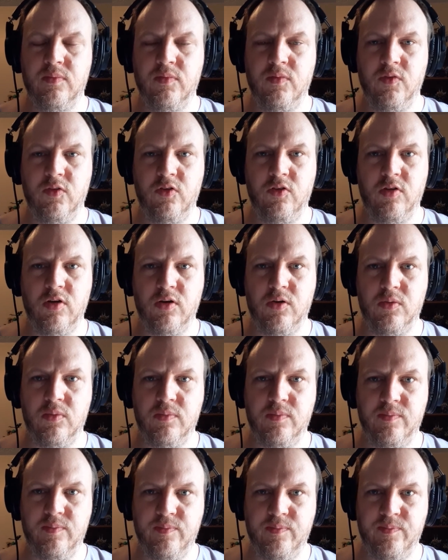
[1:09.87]
So,
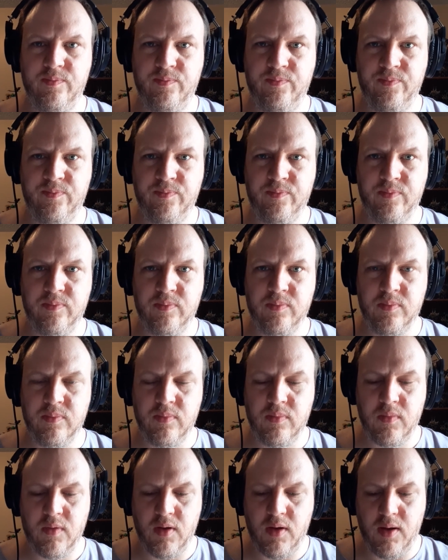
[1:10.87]

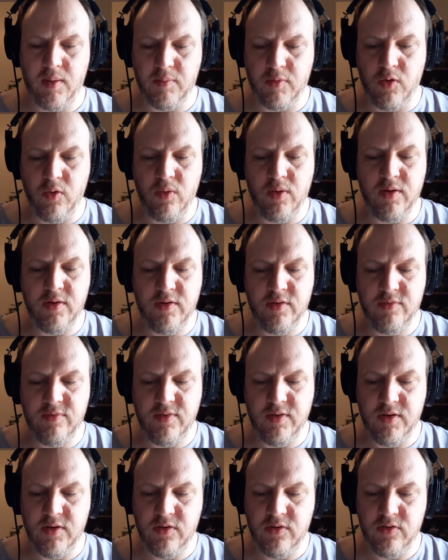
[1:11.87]
I'm going to
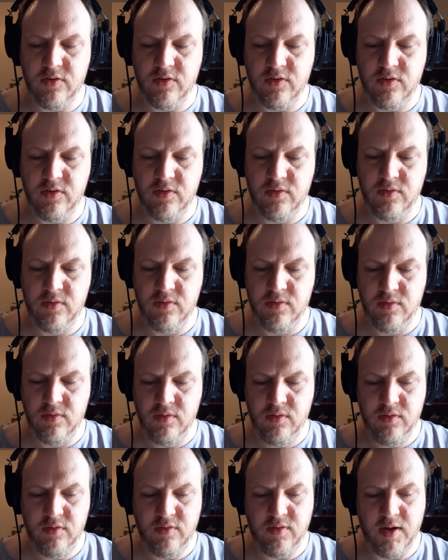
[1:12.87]
finish
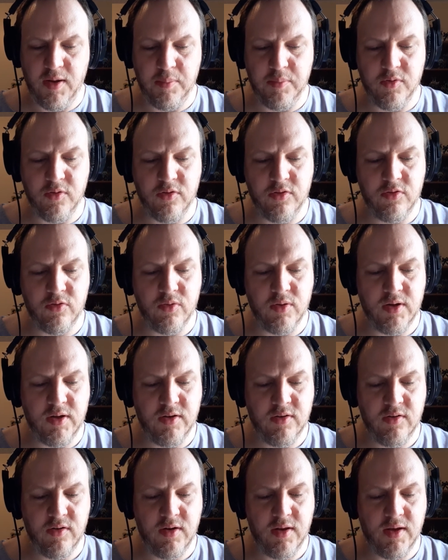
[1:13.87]
Chapter 3
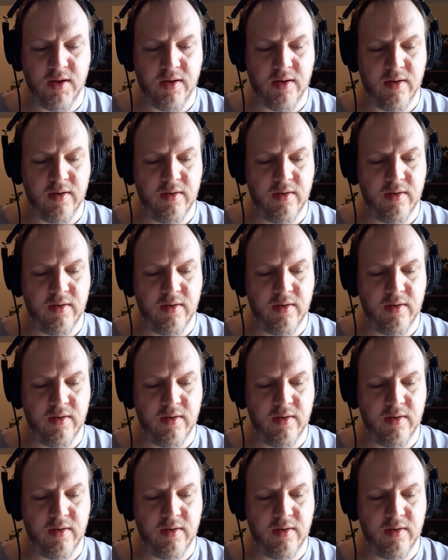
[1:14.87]
today,